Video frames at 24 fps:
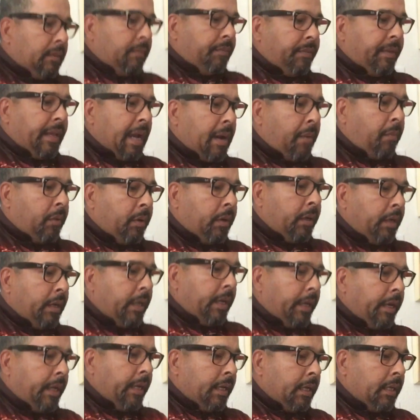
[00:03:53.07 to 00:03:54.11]
That one
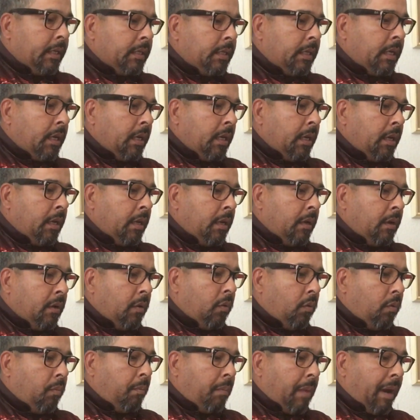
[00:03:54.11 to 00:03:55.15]
is
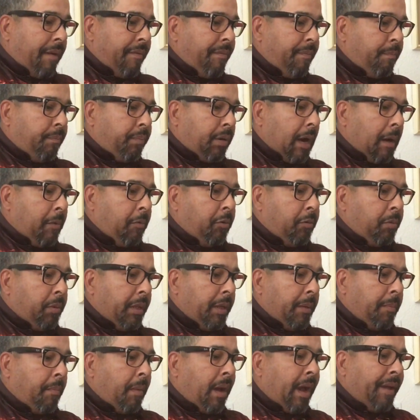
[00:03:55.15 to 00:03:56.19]
probably
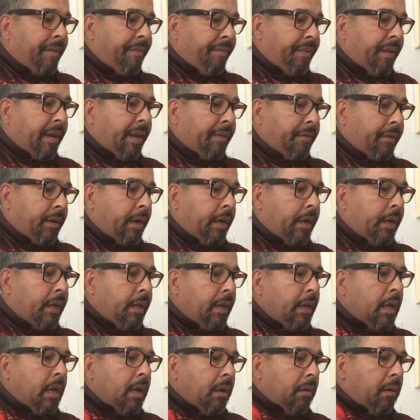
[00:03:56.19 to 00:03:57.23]
my favorite,
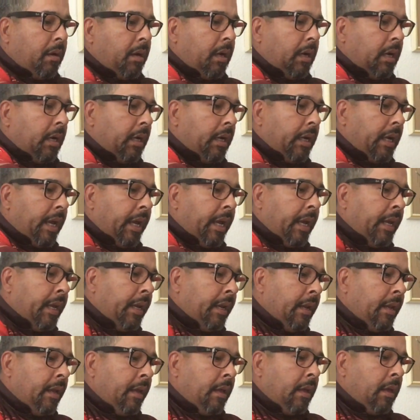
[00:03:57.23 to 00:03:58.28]

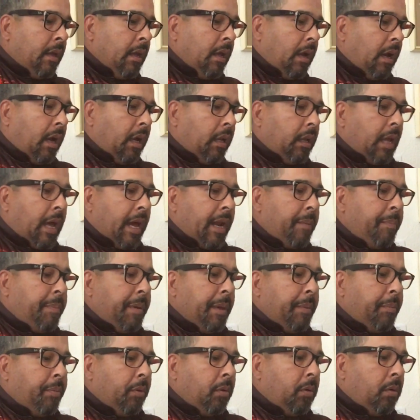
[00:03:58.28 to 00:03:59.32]
and a lot of
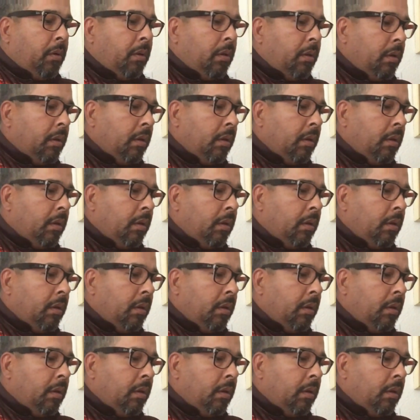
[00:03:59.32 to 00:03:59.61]
people